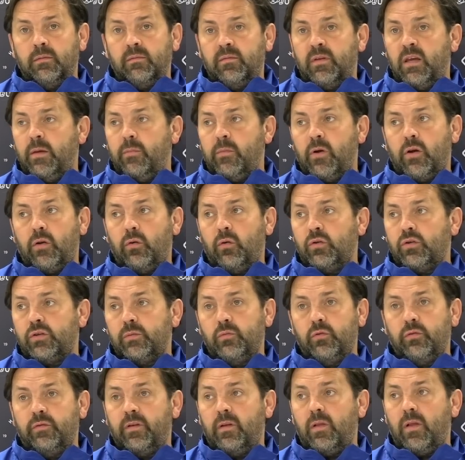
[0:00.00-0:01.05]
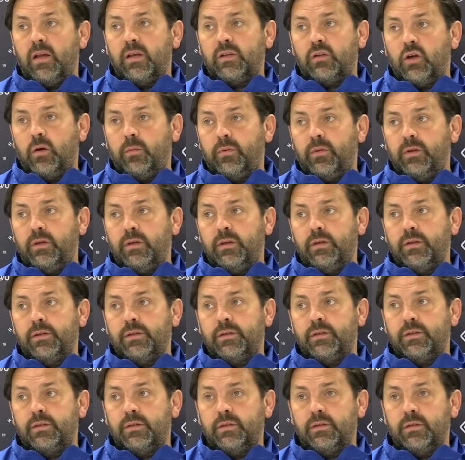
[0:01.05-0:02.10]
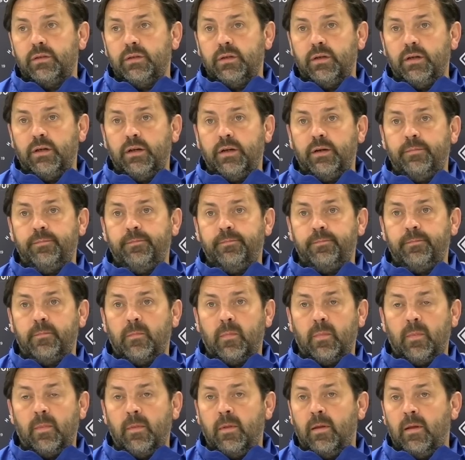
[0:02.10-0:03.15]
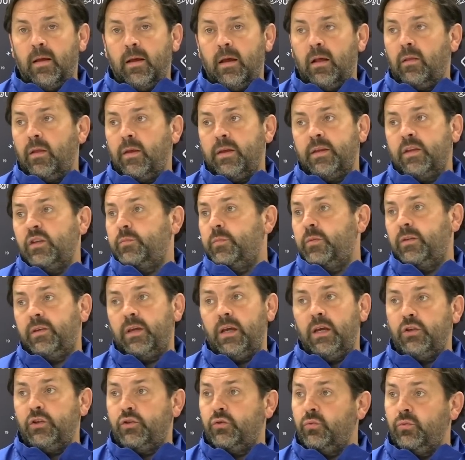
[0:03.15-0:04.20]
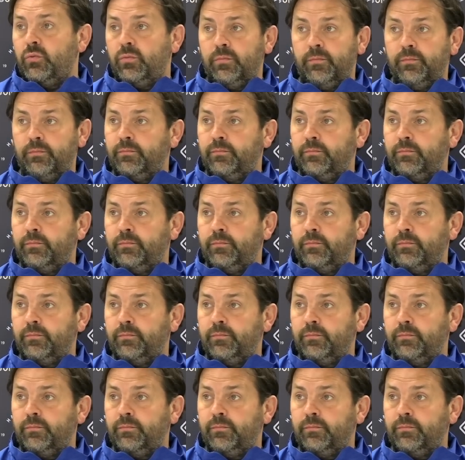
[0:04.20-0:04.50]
Came across him over the last couple of years. I like his potential.